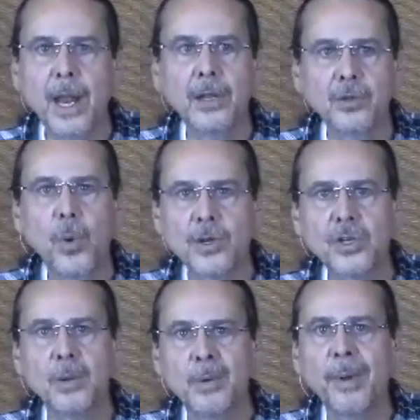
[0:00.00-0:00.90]
and
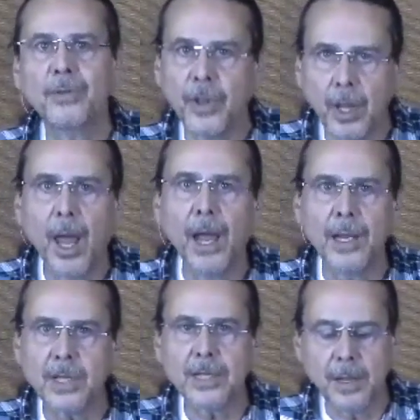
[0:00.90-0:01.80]
question them about the
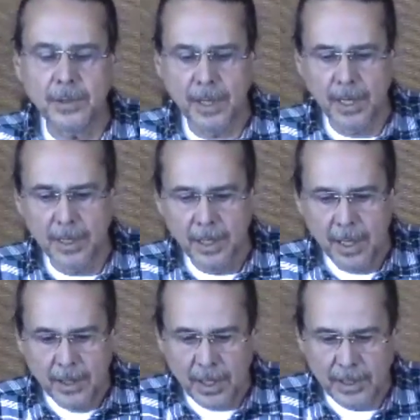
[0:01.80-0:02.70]
lies that they they
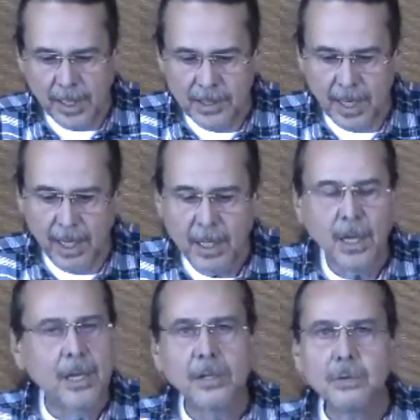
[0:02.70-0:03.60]
that they say.
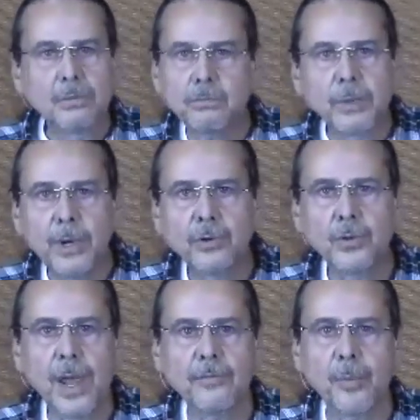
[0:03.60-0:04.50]
We don't do
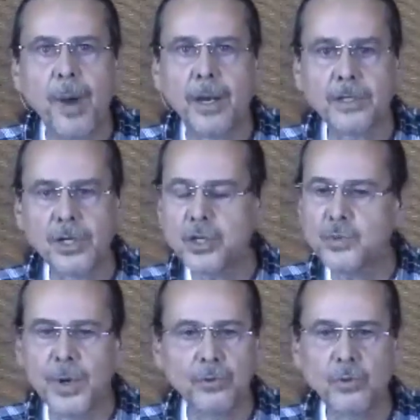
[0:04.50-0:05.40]
that for politicians.
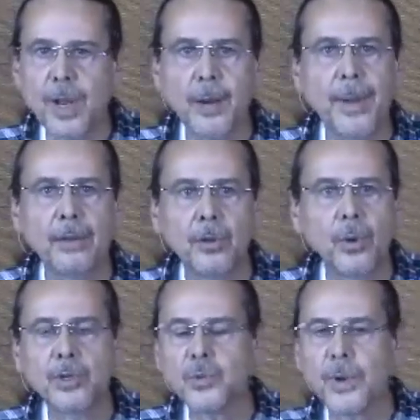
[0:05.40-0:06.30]
We don't do that about
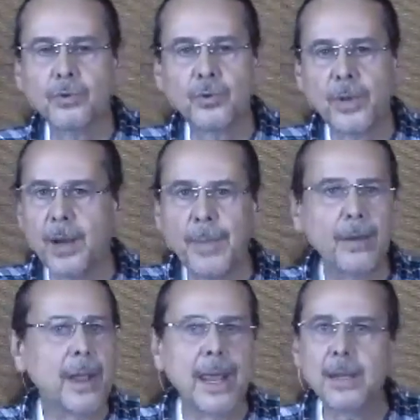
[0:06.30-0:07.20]
lawyers. We don't do that
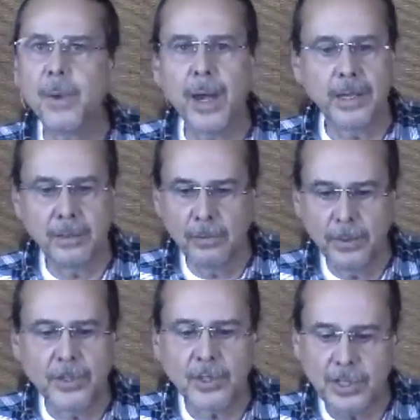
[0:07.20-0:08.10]
about anybody.
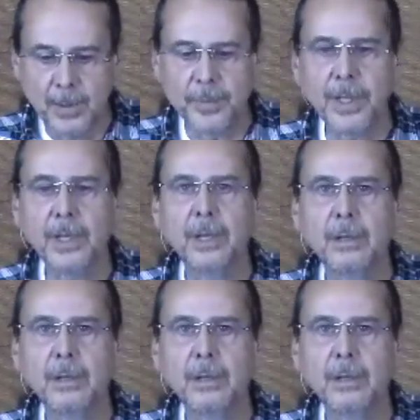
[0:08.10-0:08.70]
We just simply